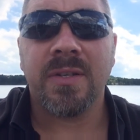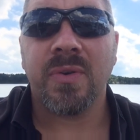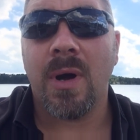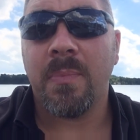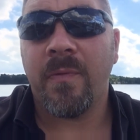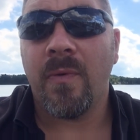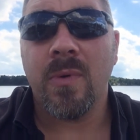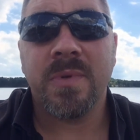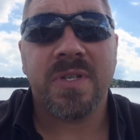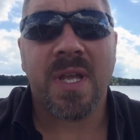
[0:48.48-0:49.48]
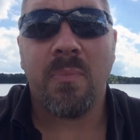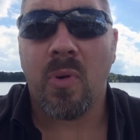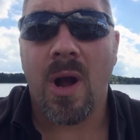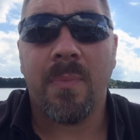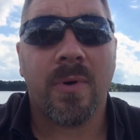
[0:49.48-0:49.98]
So I performed just a
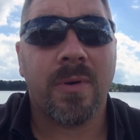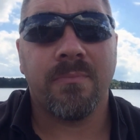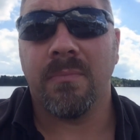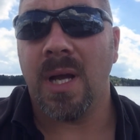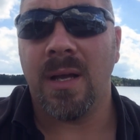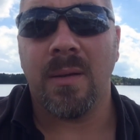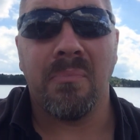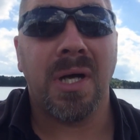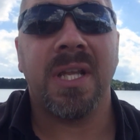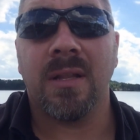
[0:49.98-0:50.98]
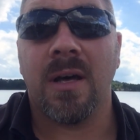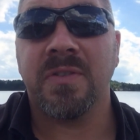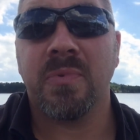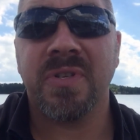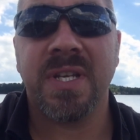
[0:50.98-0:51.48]
proper buddy
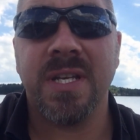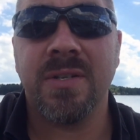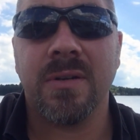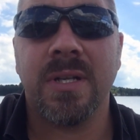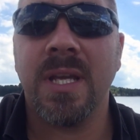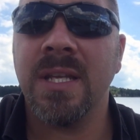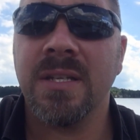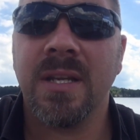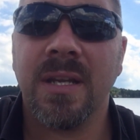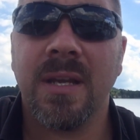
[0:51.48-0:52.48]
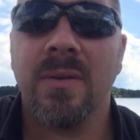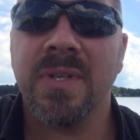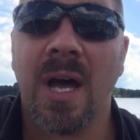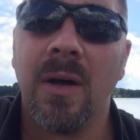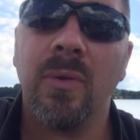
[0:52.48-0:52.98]
loss procedure, and it
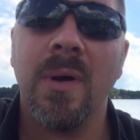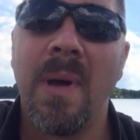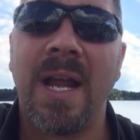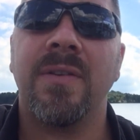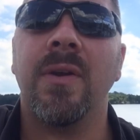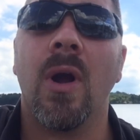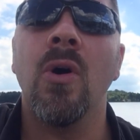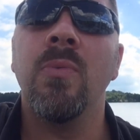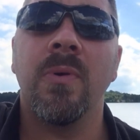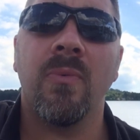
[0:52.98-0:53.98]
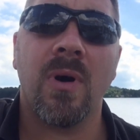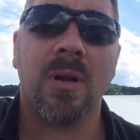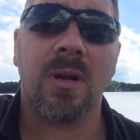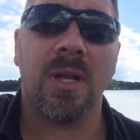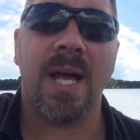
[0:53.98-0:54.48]
goes all the way back to your open
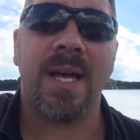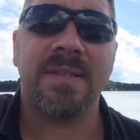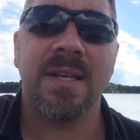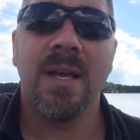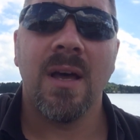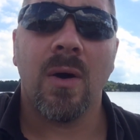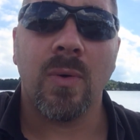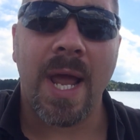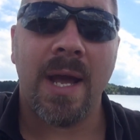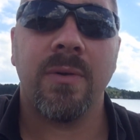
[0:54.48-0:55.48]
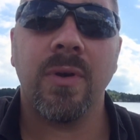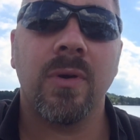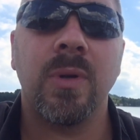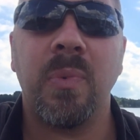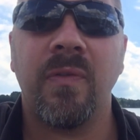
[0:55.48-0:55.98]
water class on how
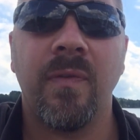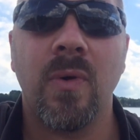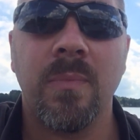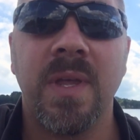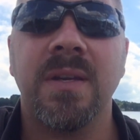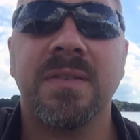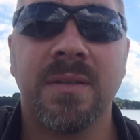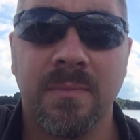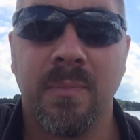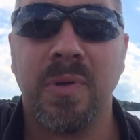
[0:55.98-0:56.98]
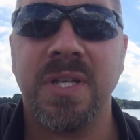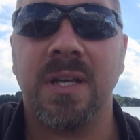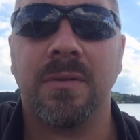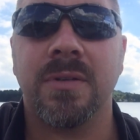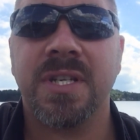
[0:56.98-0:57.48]
you're going to perform this
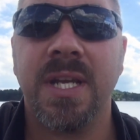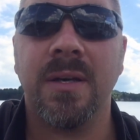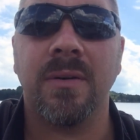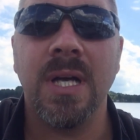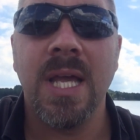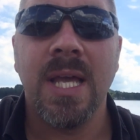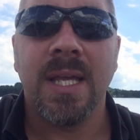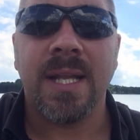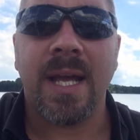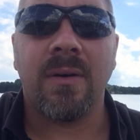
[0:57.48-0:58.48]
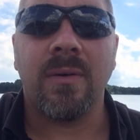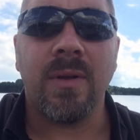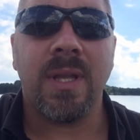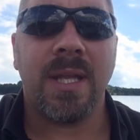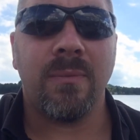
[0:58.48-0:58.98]
particular skill. Now,
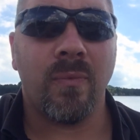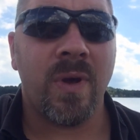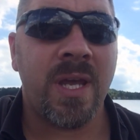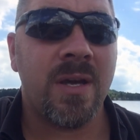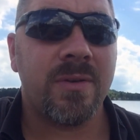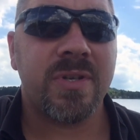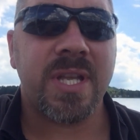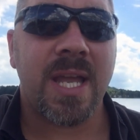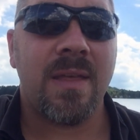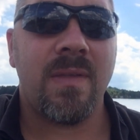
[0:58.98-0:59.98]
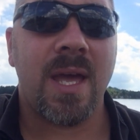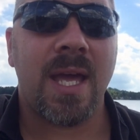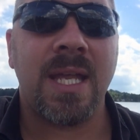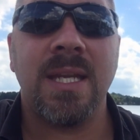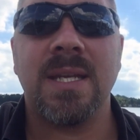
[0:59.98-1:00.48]
we understand
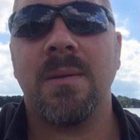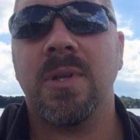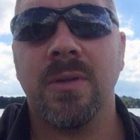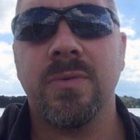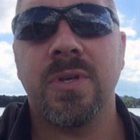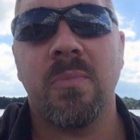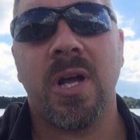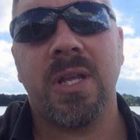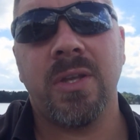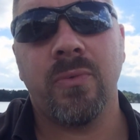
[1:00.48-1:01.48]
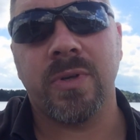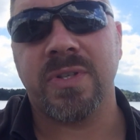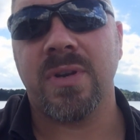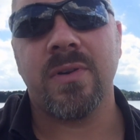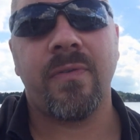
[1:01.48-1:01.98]
that anytime you lose your buddy, you want
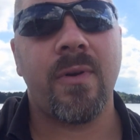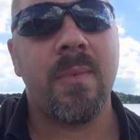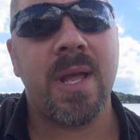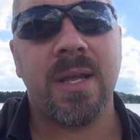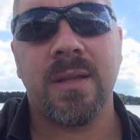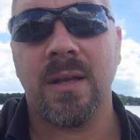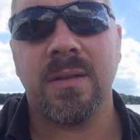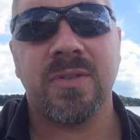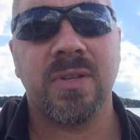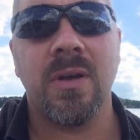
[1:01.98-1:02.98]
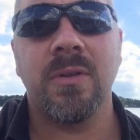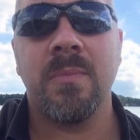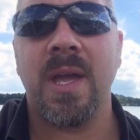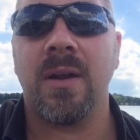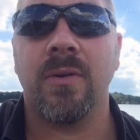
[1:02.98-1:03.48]
to search for a minute, slowly
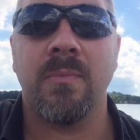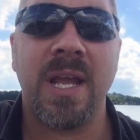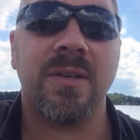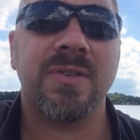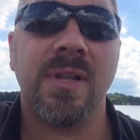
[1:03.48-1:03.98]
make a